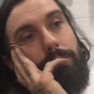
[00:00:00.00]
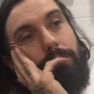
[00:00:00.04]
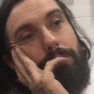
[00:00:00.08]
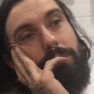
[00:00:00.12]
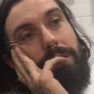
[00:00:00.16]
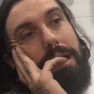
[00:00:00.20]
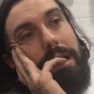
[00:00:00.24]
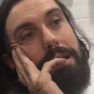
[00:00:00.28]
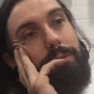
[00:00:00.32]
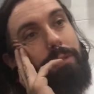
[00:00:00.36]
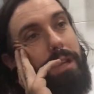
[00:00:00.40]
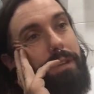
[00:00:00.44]

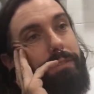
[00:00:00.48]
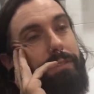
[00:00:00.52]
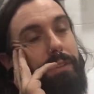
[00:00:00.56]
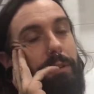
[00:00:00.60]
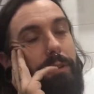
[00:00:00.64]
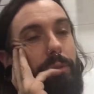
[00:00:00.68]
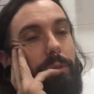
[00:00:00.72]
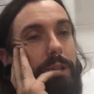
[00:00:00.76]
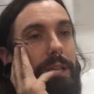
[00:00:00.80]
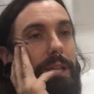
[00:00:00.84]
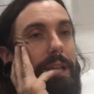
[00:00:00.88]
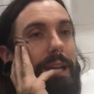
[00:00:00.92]
I'd definitely
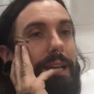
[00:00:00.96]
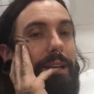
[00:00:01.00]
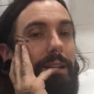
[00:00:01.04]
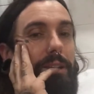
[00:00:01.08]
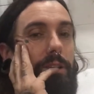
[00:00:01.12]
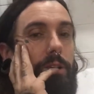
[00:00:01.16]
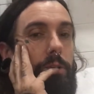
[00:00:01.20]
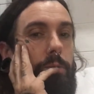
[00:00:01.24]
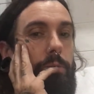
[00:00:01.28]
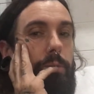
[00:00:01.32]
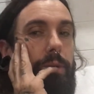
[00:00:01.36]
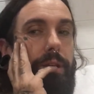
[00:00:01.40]
want like a
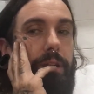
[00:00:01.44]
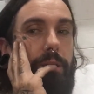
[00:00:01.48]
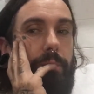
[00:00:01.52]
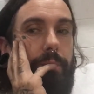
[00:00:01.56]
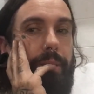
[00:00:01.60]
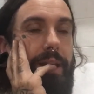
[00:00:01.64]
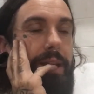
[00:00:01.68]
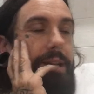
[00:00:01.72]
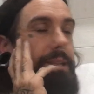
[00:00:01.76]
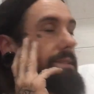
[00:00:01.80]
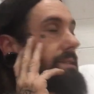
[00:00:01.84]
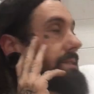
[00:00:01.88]
long
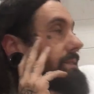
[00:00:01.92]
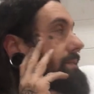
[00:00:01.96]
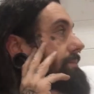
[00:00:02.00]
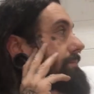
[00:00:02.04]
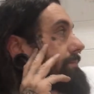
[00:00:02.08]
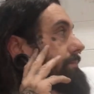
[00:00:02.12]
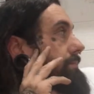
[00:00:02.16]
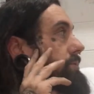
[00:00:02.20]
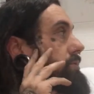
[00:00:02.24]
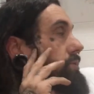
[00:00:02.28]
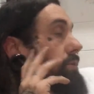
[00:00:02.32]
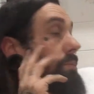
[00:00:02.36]
wheelbase,
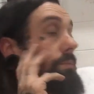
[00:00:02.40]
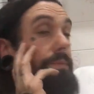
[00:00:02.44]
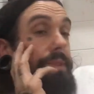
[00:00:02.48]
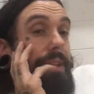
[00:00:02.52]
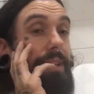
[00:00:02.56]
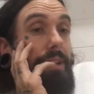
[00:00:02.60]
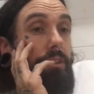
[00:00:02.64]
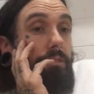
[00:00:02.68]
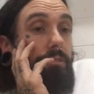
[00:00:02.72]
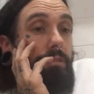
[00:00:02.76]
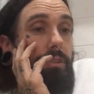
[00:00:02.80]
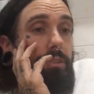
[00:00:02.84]

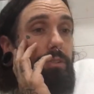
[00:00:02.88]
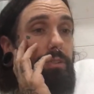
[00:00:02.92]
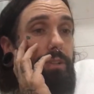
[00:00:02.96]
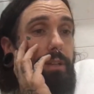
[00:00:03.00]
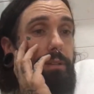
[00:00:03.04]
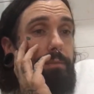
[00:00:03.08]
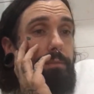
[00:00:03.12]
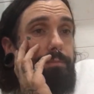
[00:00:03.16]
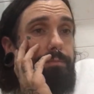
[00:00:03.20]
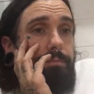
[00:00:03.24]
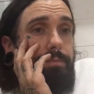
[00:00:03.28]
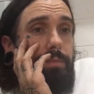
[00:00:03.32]
something or another,
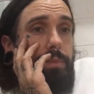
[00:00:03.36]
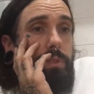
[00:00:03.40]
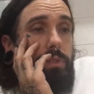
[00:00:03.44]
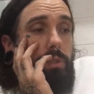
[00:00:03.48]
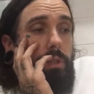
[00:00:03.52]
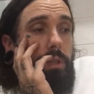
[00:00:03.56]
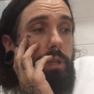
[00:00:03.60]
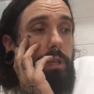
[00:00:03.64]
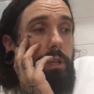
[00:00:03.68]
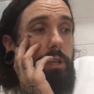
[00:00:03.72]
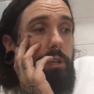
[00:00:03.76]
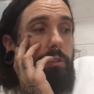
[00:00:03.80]

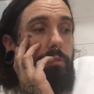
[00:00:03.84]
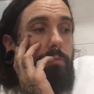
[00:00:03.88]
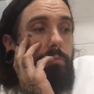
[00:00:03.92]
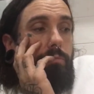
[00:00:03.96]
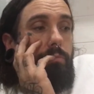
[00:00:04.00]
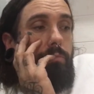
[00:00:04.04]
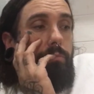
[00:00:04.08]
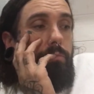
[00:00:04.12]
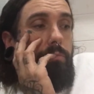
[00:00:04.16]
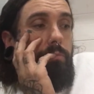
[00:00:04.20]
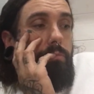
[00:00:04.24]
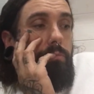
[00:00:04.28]

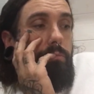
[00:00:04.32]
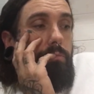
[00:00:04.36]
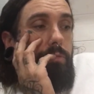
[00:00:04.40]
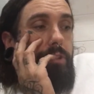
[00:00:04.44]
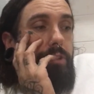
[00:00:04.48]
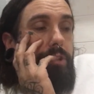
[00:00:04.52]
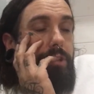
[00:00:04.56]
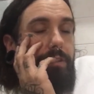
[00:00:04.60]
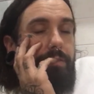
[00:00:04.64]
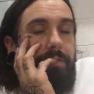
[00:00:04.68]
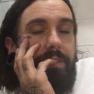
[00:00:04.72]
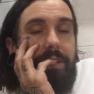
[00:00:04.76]

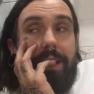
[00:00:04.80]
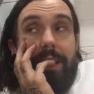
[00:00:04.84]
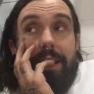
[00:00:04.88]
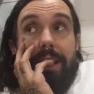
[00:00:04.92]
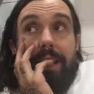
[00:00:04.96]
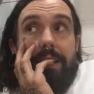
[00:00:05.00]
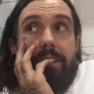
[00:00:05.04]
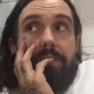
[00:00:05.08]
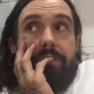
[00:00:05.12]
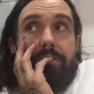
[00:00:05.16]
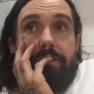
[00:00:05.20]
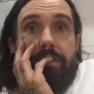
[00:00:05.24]
just for that
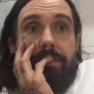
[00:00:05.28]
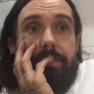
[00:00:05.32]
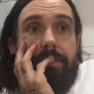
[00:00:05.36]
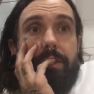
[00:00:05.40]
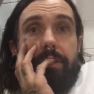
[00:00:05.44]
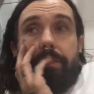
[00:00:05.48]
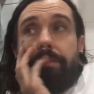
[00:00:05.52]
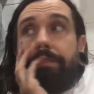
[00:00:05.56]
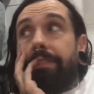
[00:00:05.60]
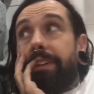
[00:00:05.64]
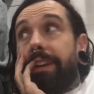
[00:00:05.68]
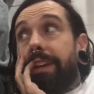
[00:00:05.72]
extra few
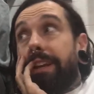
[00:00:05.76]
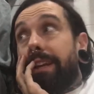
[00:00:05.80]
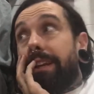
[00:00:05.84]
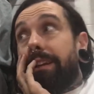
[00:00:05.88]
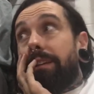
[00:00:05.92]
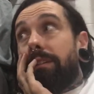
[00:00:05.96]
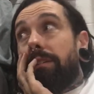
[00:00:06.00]
feet